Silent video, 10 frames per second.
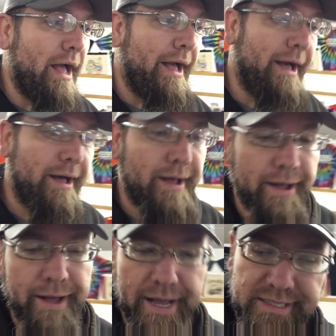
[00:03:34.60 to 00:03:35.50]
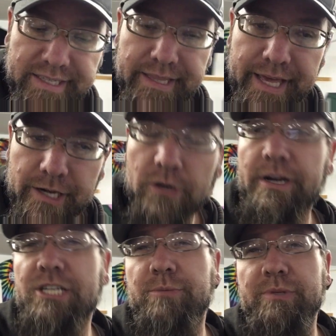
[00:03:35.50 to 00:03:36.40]
uh, I see the
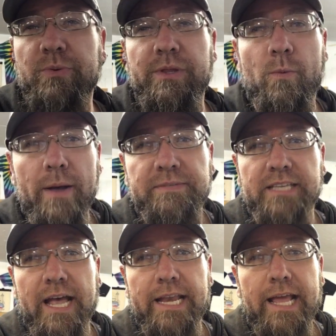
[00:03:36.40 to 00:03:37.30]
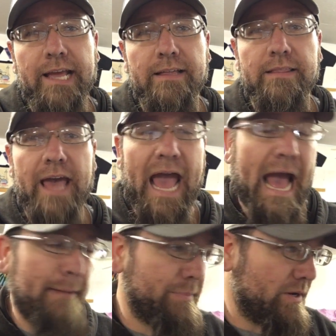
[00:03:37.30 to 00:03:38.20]
integration between the website and the
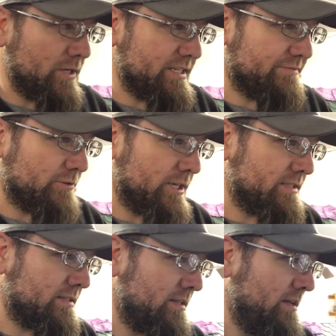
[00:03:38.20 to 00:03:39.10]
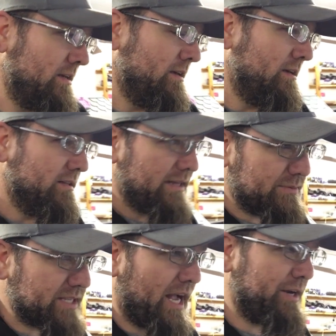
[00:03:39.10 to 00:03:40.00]
app are different. That
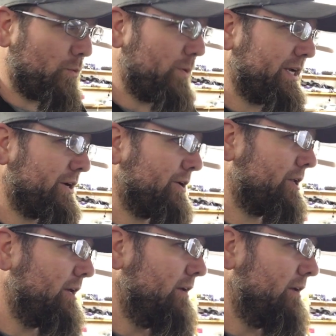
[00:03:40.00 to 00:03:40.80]
was kind of weird.